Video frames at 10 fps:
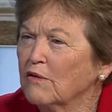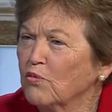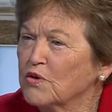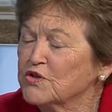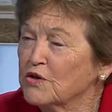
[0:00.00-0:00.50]

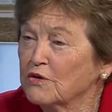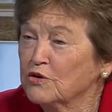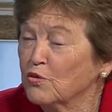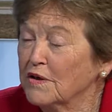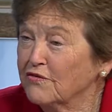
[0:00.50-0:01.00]
was
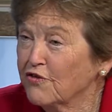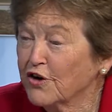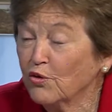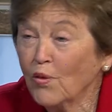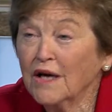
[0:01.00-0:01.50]
doing
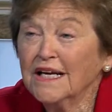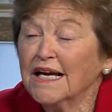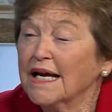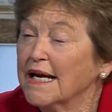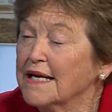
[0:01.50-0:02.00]
very well
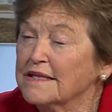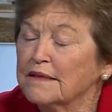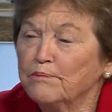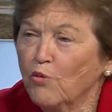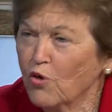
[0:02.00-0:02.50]
and the
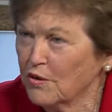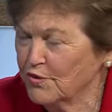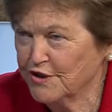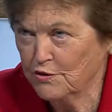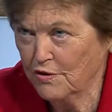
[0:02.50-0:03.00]
board
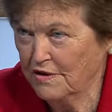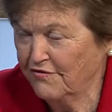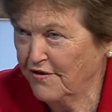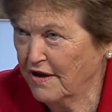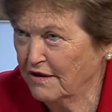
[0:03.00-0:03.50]
was doing
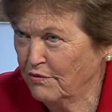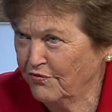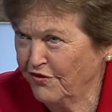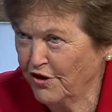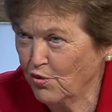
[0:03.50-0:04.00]

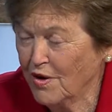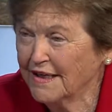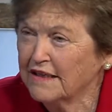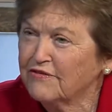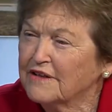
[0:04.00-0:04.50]
very well,
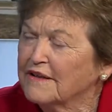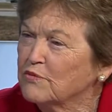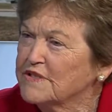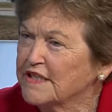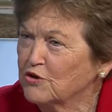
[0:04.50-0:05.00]
and he felt it
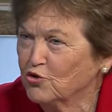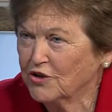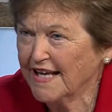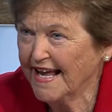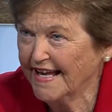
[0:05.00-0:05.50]
was in
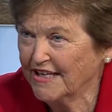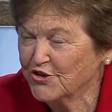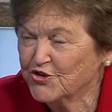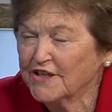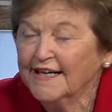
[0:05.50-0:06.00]
good
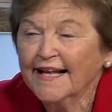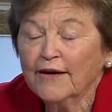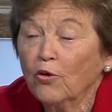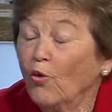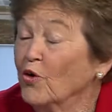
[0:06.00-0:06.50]
hands.
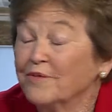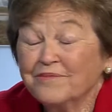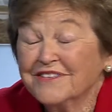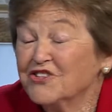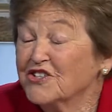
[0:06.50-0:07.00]
Or
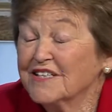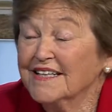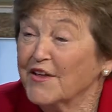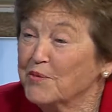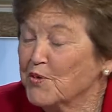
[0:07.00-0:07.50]
just
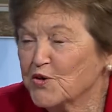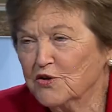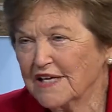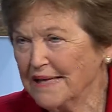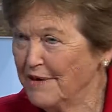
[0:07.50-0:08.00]
another
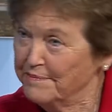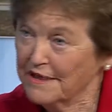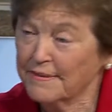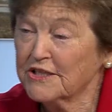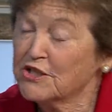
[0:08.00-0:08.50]
person who came up
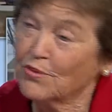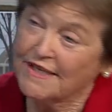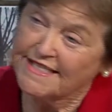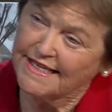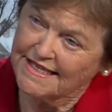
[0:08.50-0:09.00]
to me just
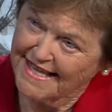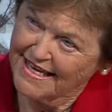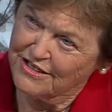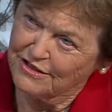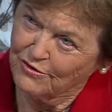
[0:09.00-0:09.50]
wanted to say
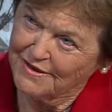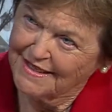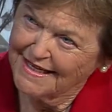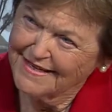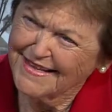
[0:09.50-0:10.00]
thank you.
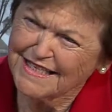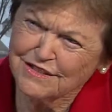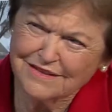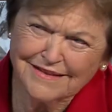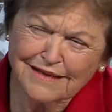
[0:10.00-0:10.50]

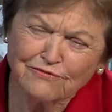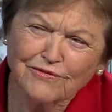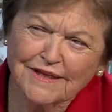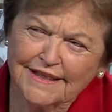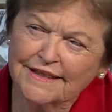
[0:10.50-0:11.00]
That
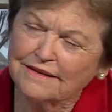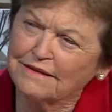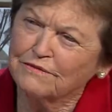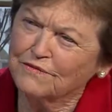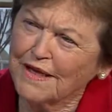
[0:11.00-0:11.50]

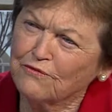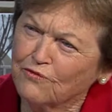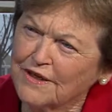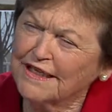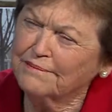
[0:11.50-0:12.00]

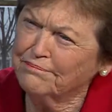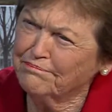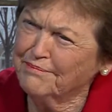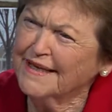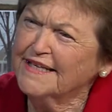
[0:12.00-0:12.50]
really
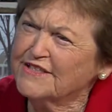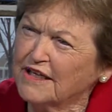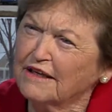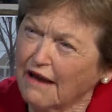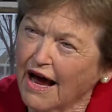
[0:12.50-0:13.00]
means a
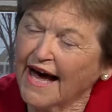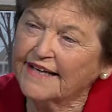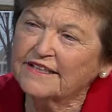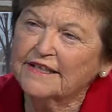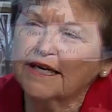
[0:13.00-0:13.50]
lot.